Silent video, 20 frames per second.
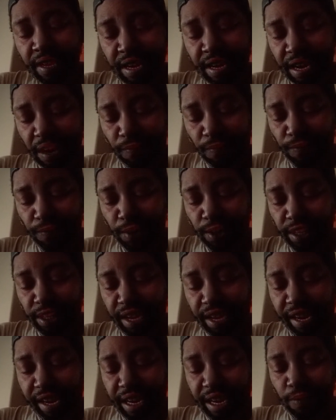
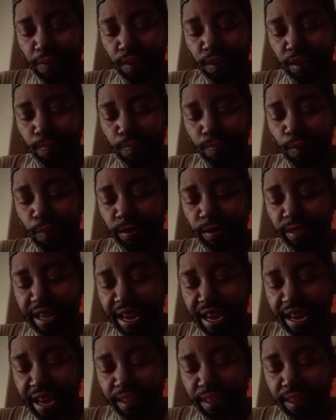affiliated with both
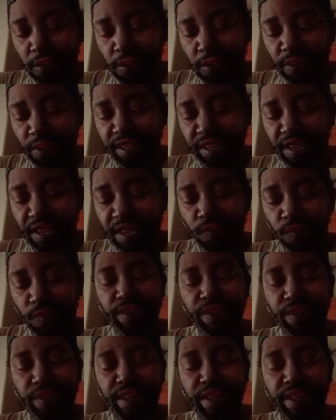SRN
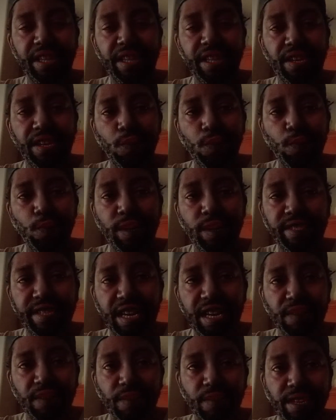News and the
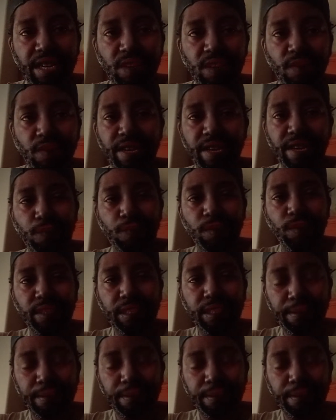USA Radio Network.